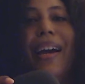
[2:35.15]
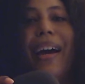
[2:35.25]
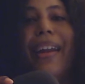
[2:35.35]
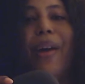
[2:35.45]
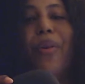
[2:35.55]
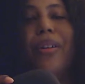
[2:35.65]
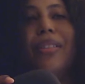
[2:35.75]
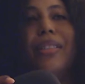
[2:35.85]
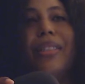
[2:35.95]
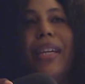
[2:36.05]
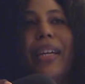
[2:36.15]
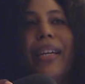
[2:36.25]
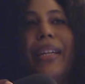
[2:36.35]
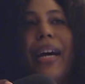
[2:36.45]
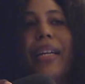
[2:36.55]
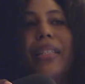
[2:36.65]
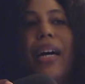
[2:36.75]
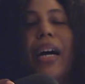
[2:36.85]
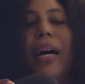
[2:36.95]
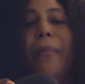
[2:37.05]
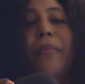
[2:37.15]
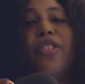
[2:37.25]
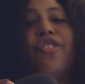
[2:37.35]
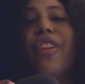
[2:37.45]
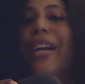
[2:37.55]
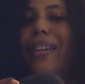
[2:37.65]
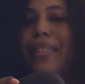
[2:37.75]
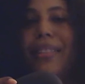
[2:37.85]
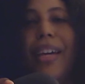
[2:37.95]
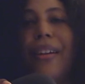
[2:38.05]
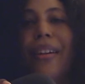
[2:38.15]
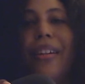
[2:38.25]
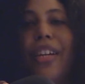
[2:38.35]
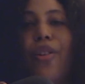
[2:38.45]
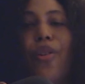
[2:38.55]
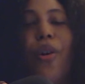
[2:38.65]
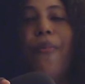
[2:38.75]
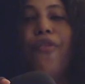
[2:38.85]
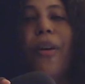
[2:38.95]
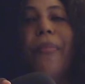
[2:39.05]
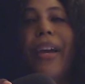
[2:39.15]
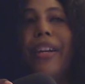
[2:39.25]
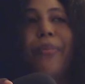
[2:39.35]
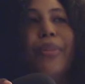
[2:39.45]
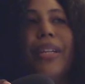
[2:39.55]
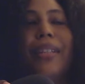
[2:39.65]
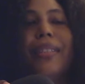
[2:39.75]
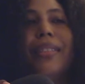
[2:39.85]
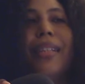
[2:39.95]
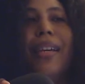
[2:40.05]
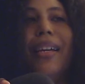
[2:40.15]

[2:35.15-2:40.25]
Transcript: and I want to say that greatness can, you know, come from any place,